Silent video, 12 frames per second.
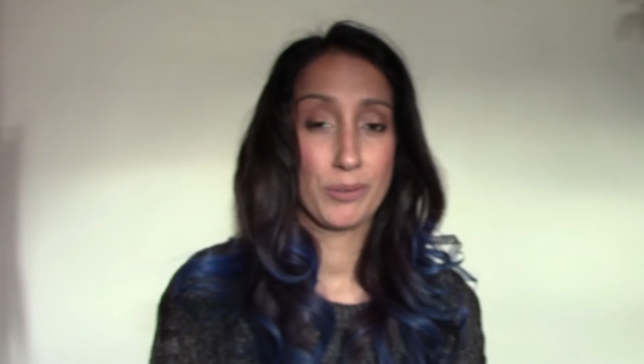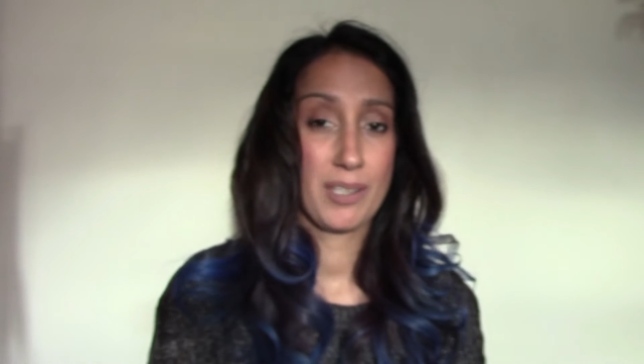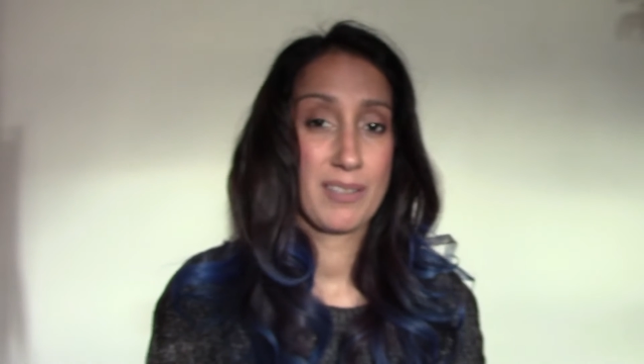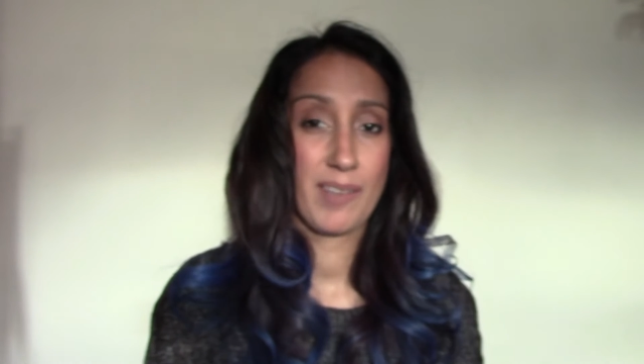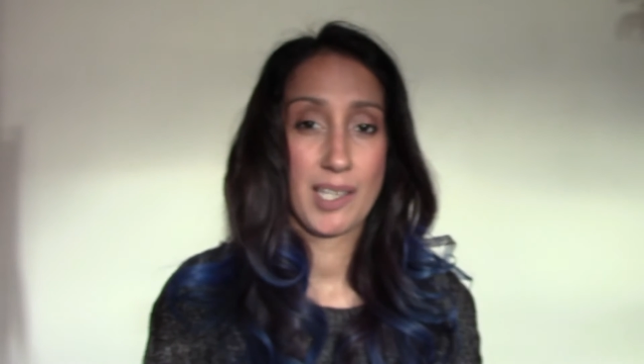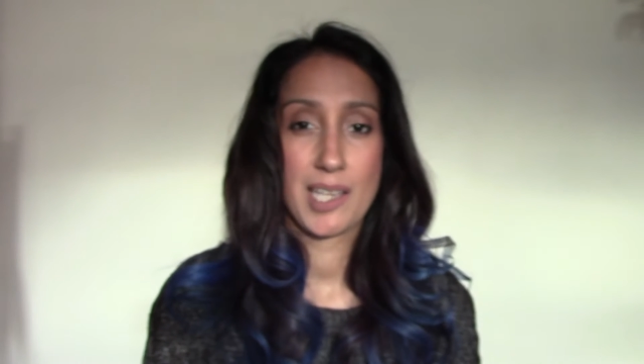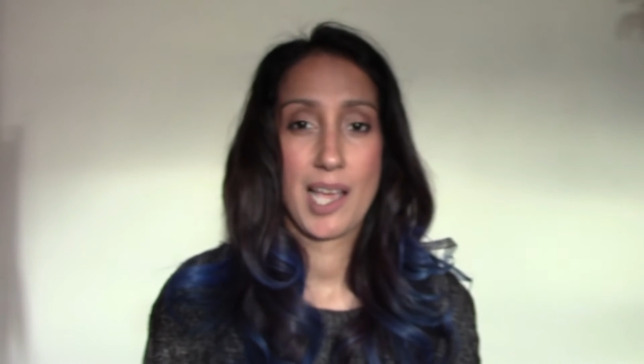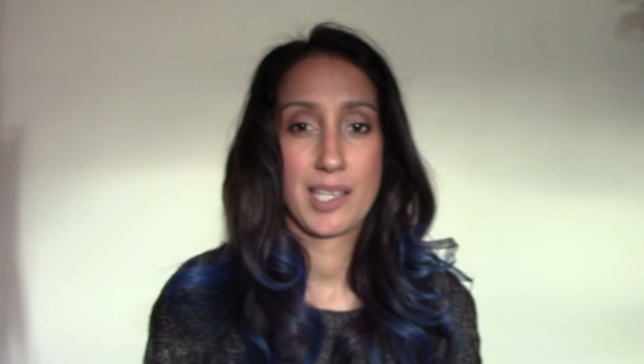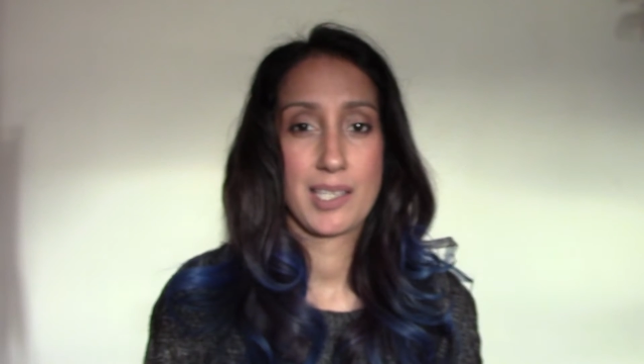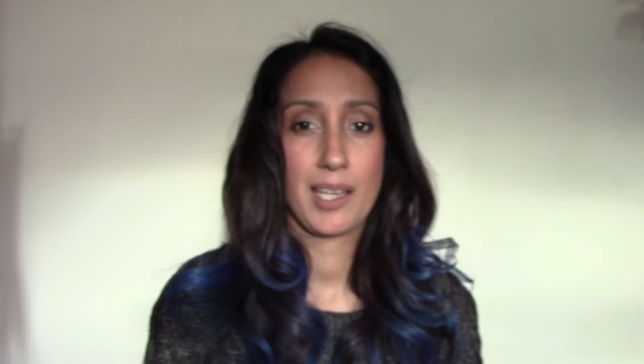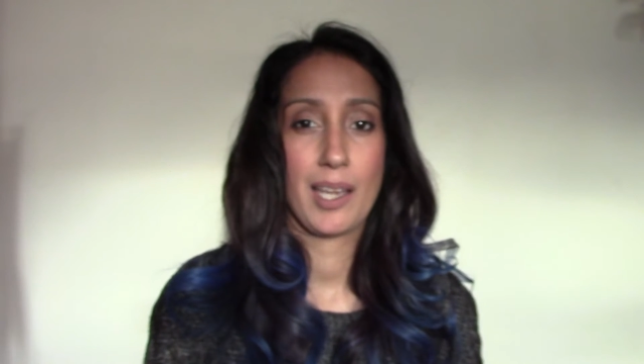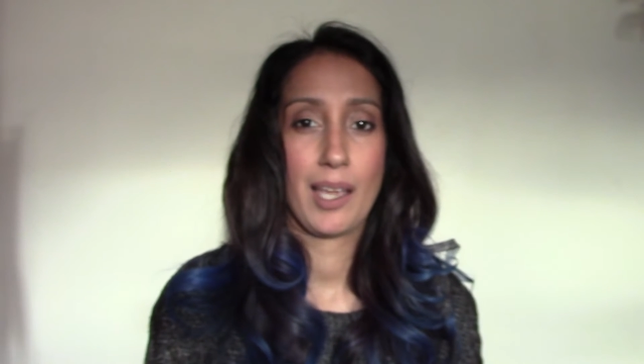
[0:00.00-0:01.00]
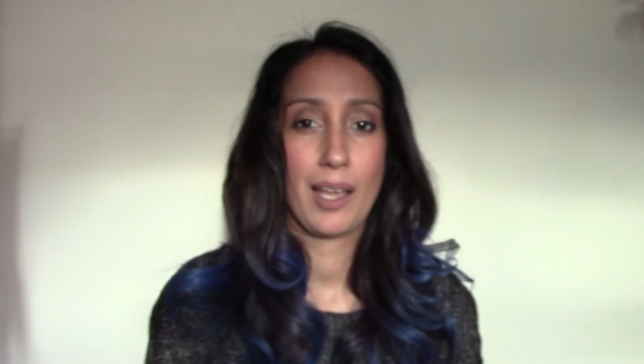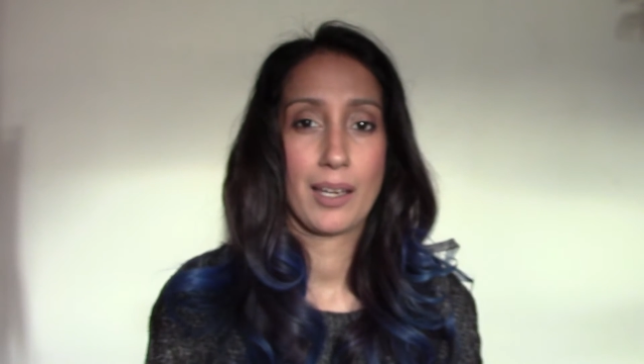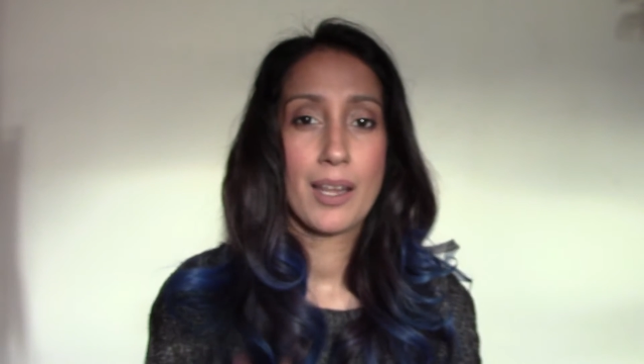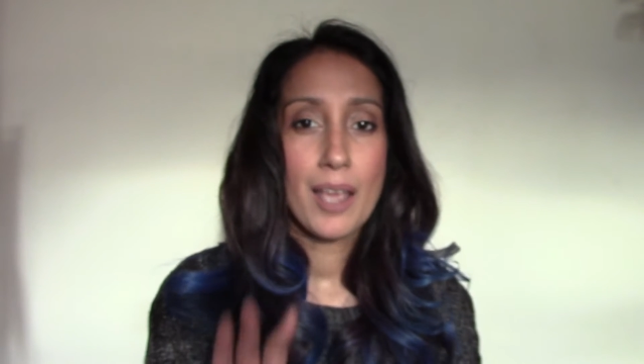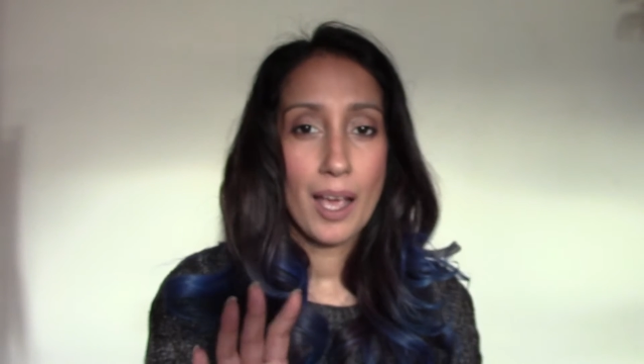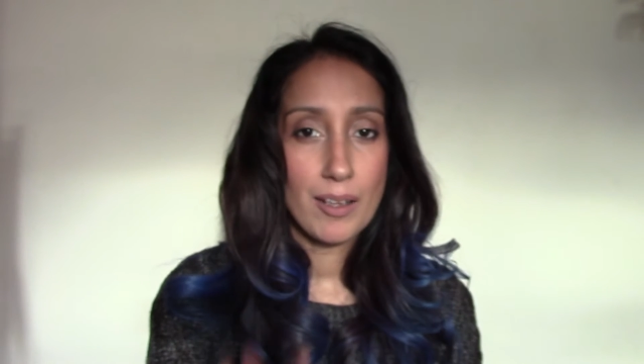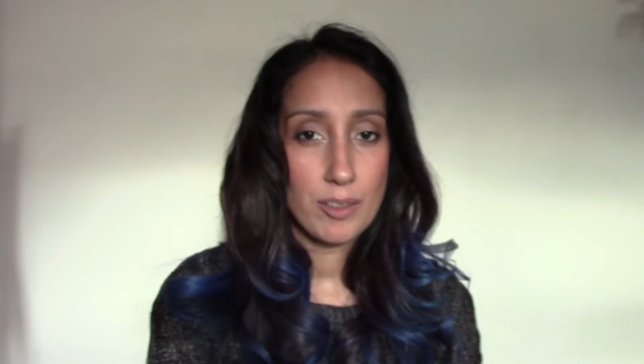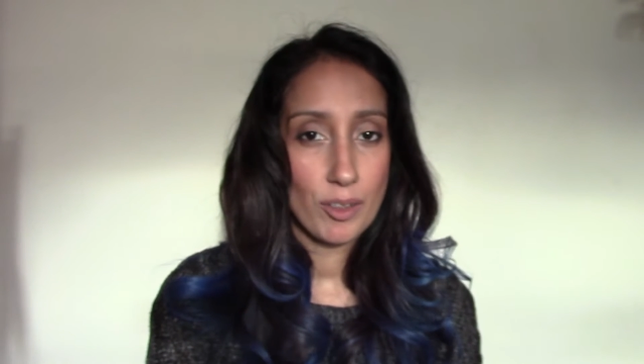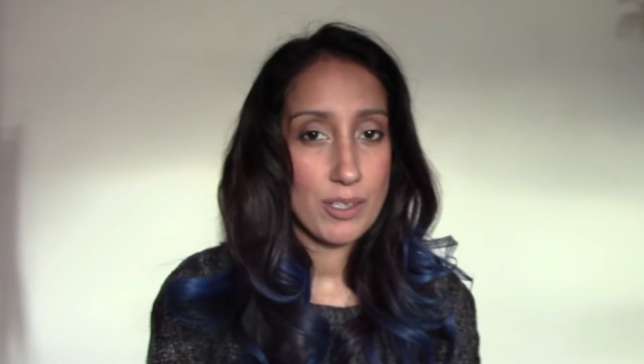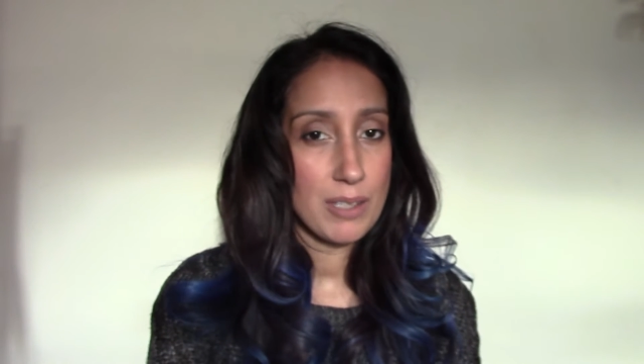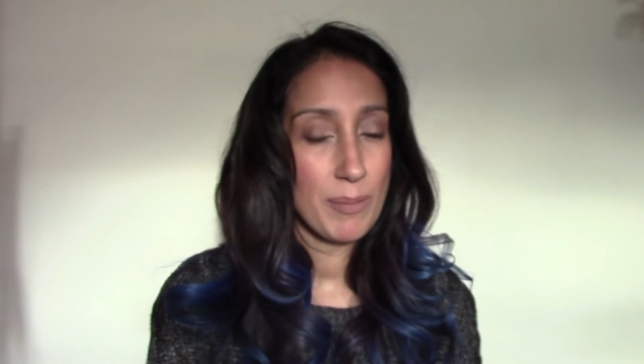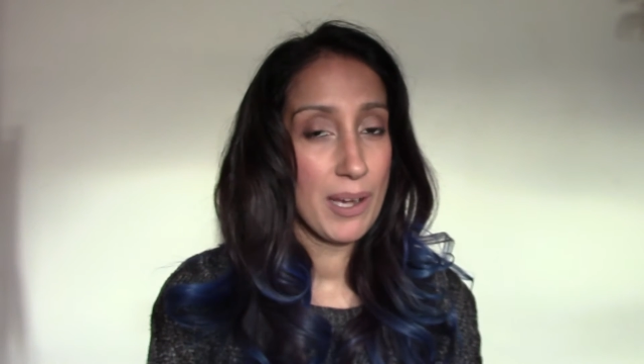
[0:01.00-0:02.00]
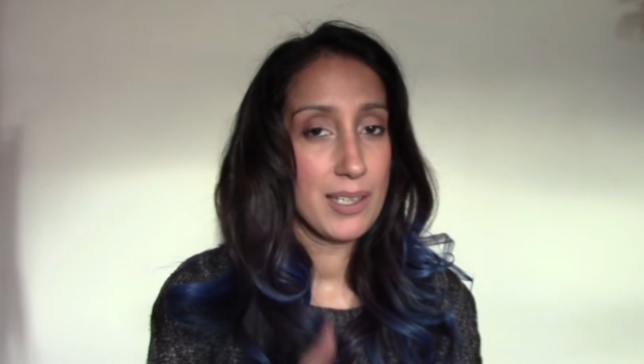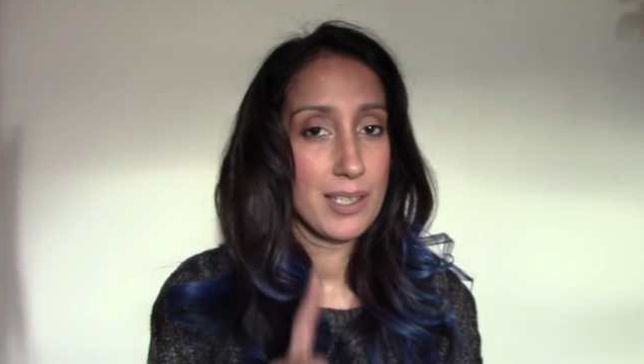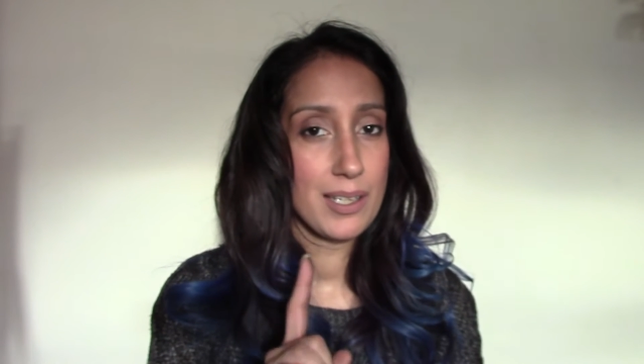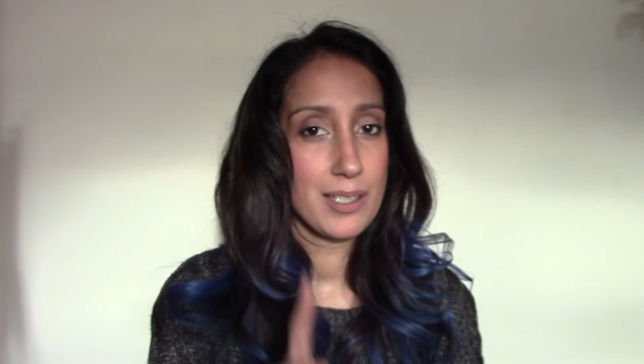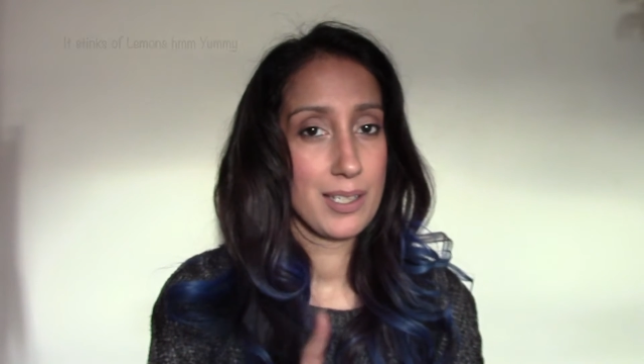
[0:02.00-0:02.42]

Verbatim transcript: It's fantastic. And as long as the person